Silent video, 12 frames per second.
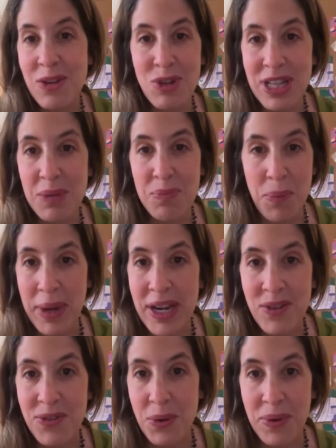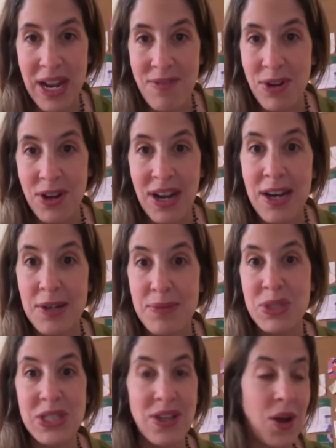really prepared for whatever
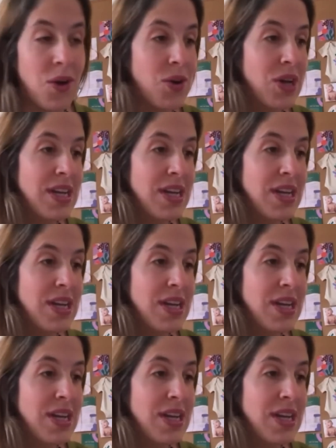comes. So,